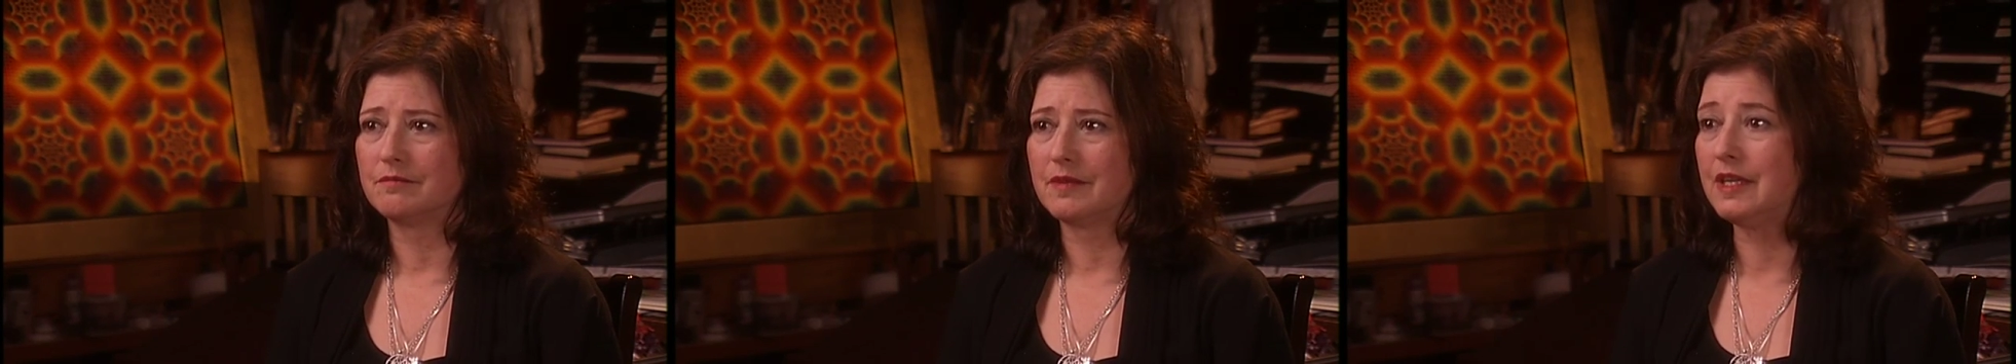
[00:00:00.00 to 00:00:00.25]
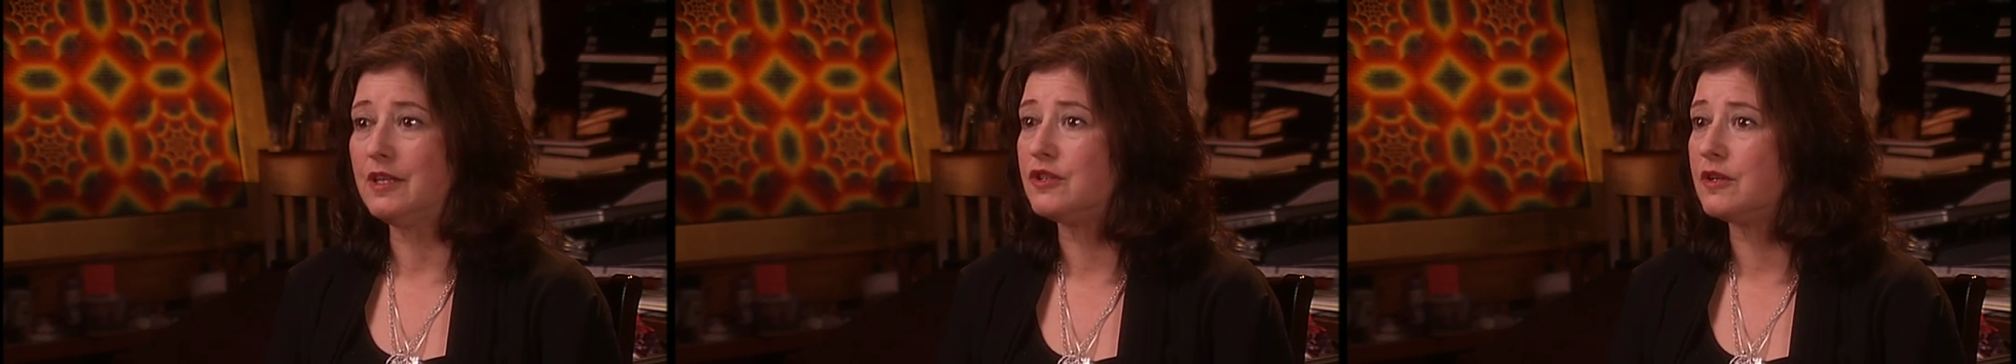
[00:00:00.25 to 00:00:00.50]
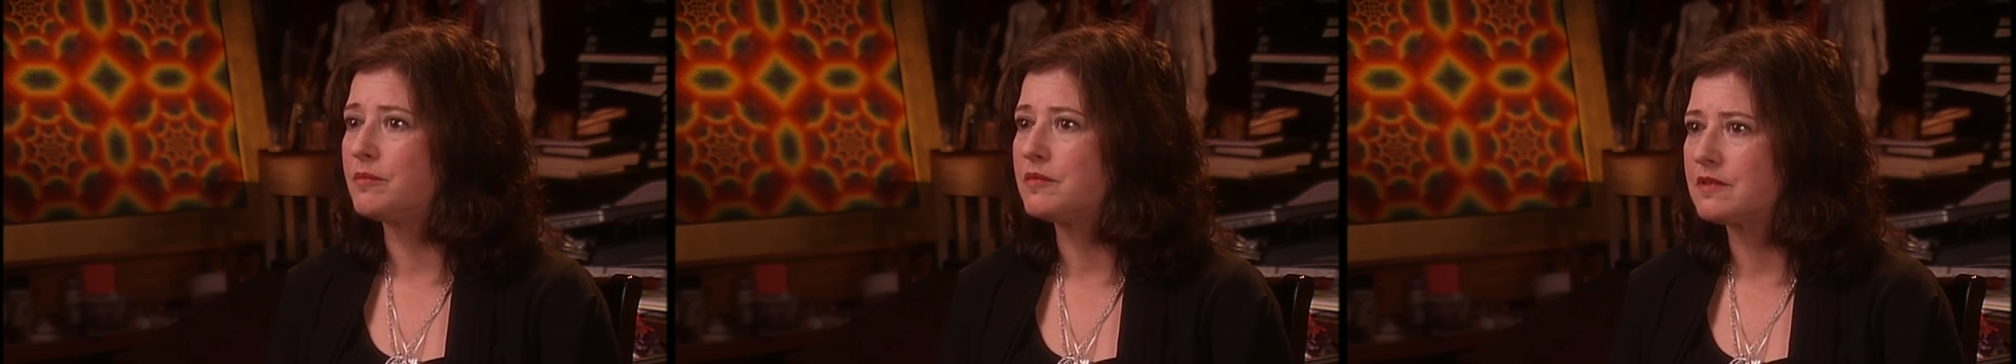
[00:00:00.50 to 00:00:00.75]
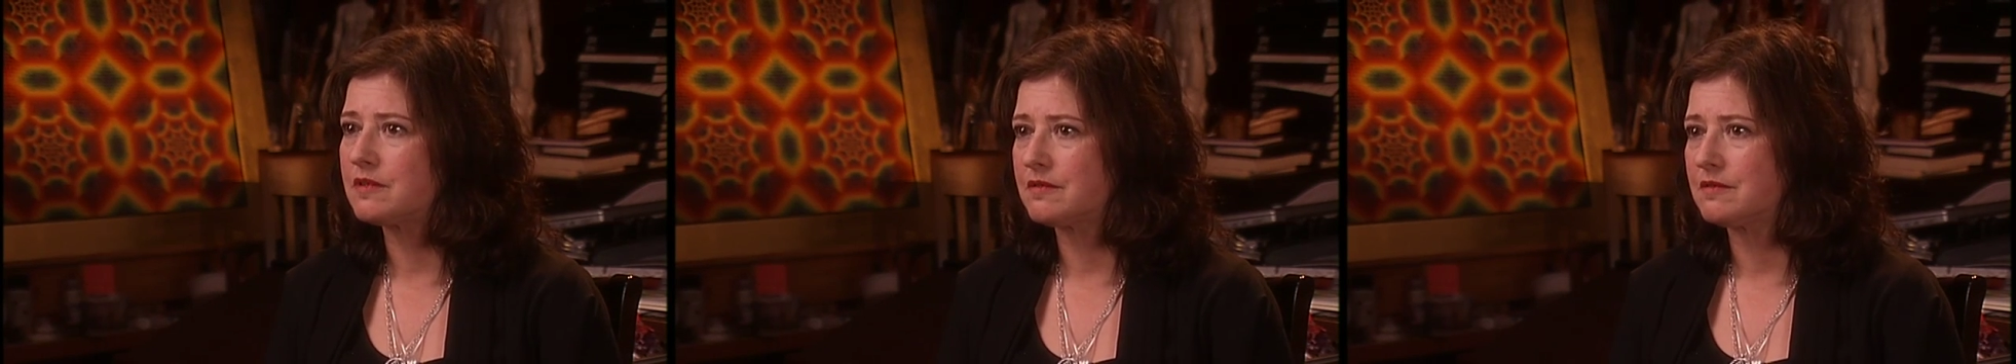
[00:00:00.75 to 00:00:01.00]

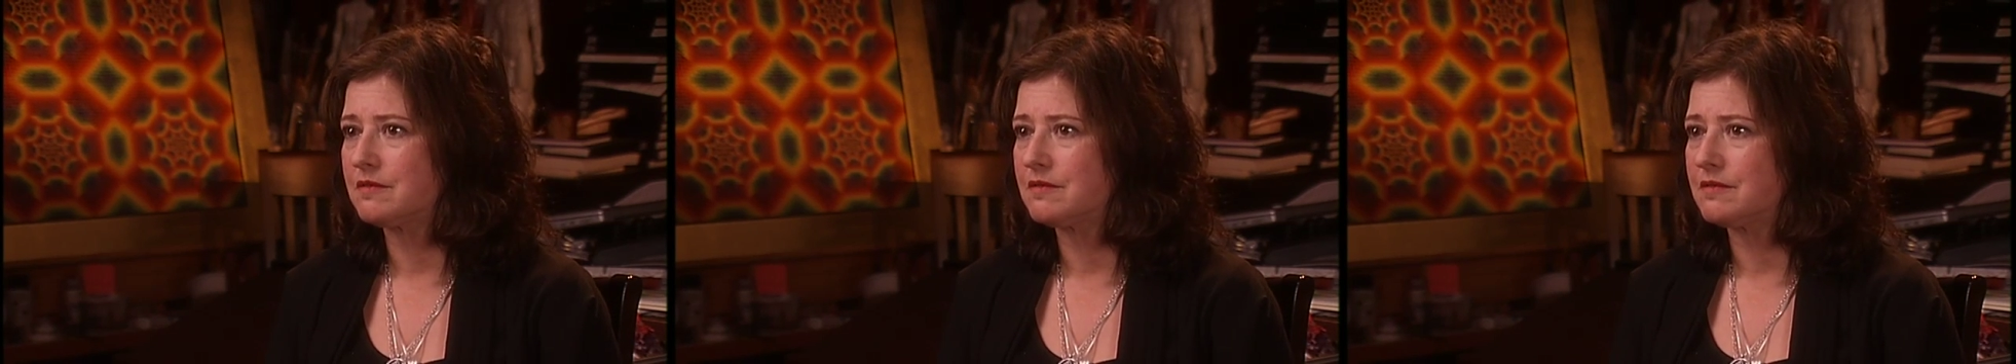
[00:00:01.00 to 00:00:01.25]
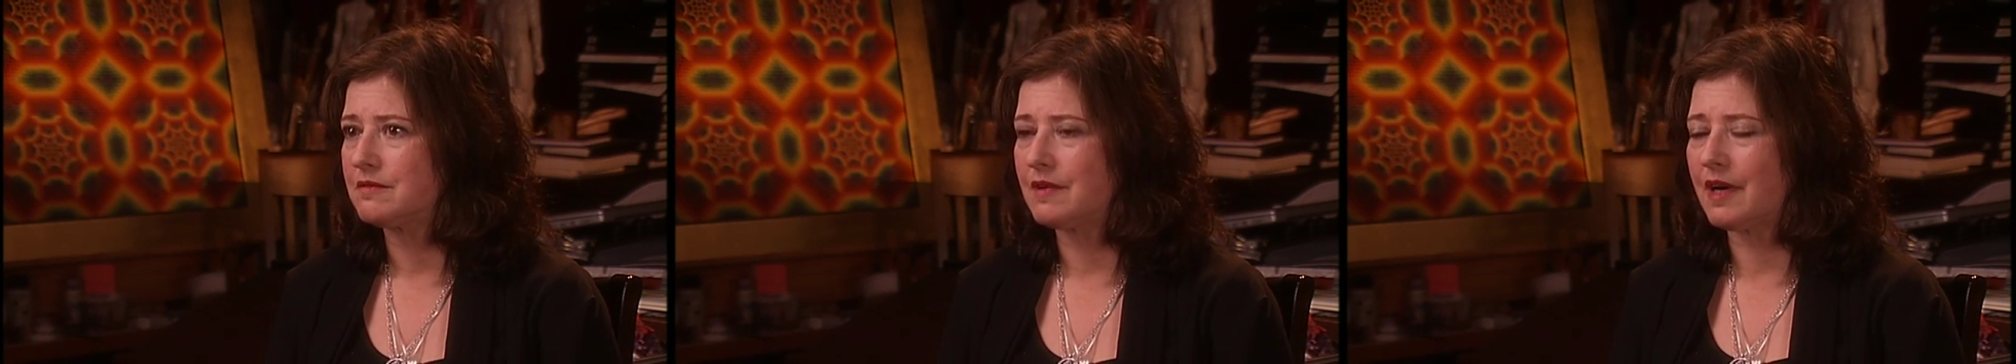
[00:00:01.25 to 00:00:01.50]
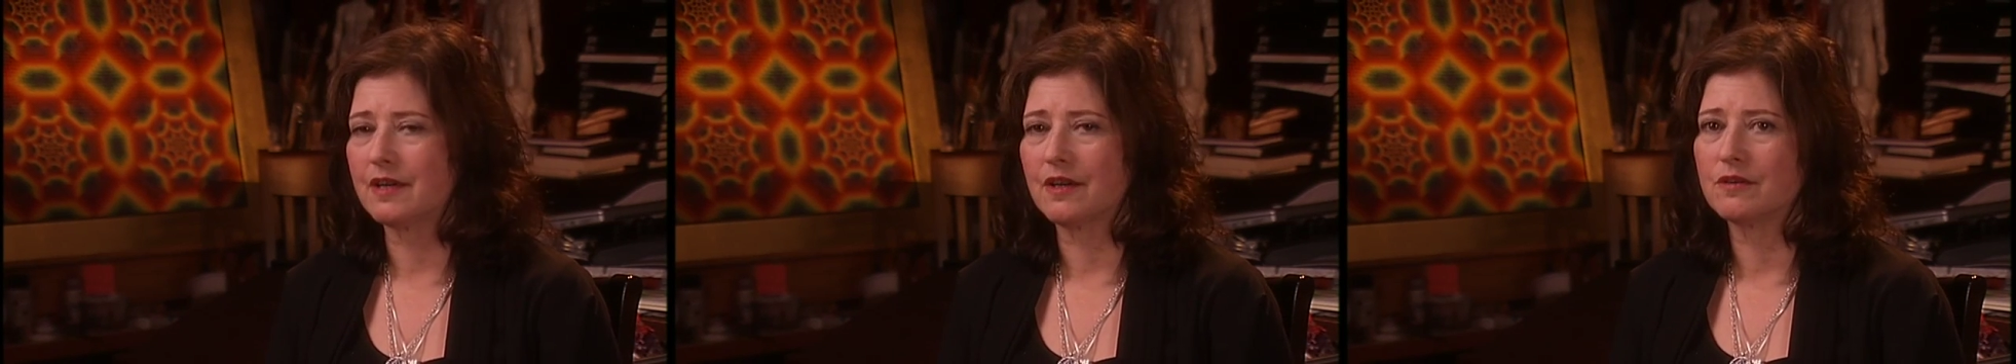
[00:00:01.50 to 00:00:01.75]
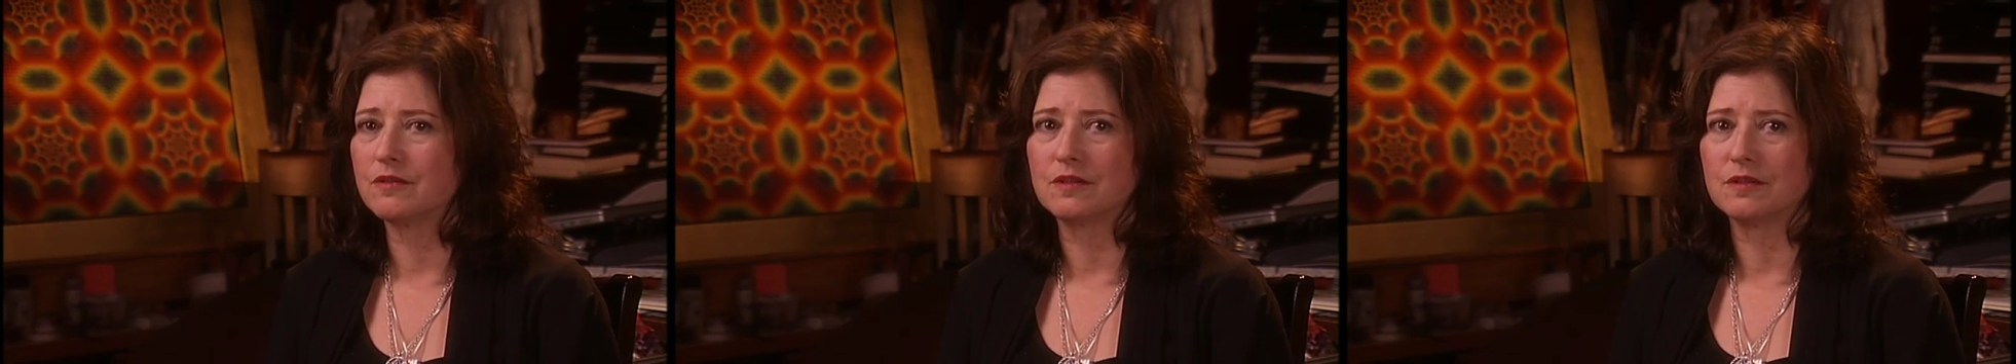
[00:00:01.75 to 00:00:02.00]
Egypt, I
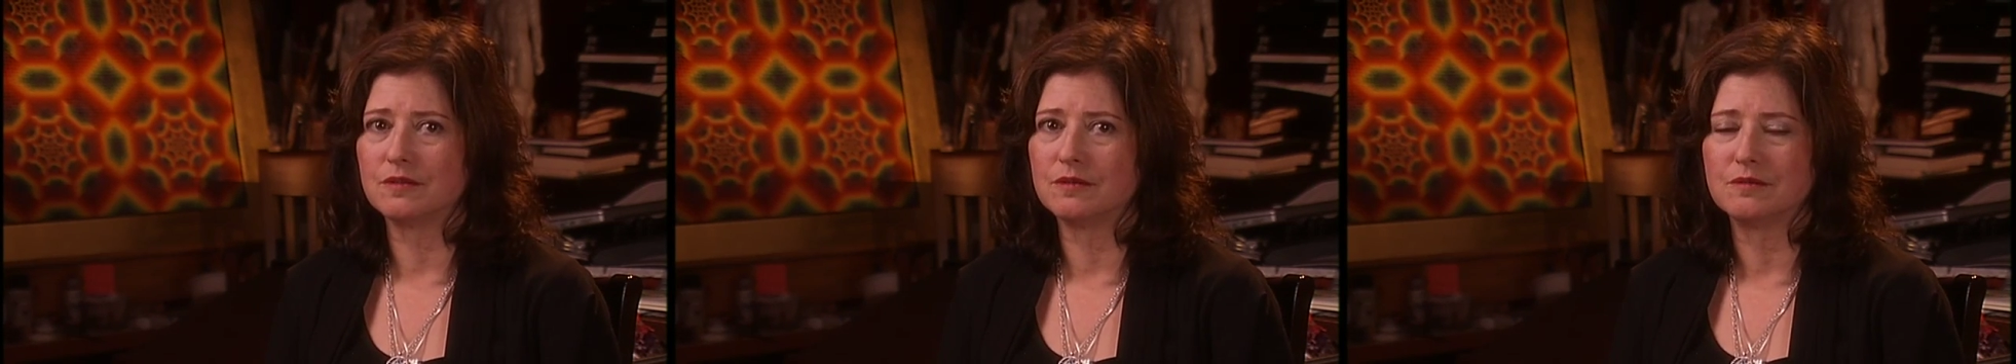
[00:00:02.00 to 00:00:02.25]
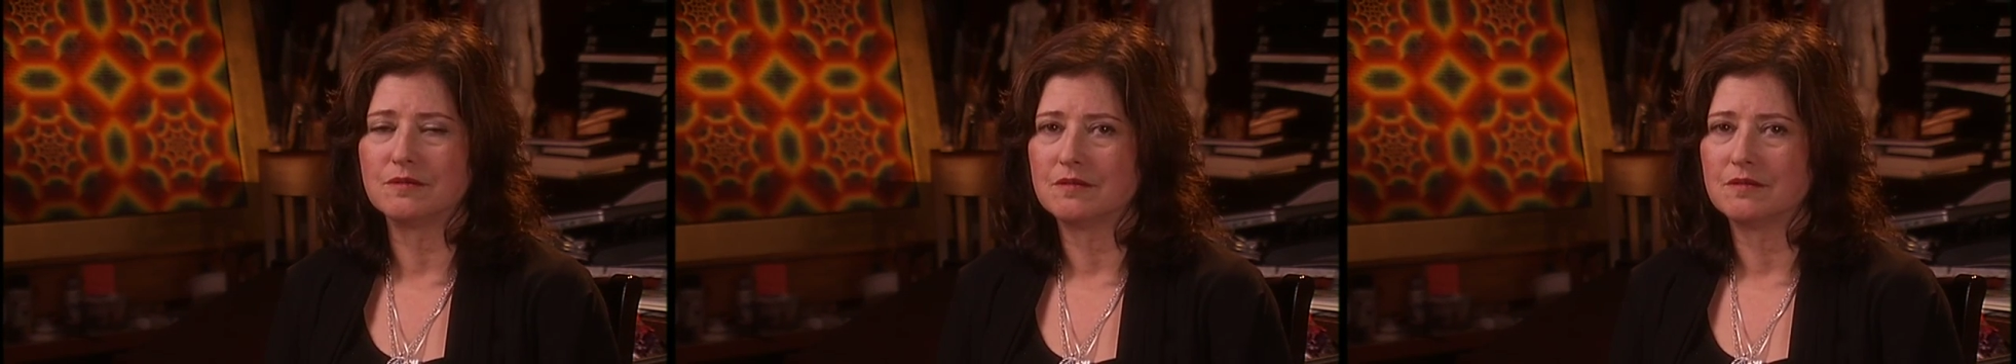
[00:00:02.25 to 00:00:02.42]
go to,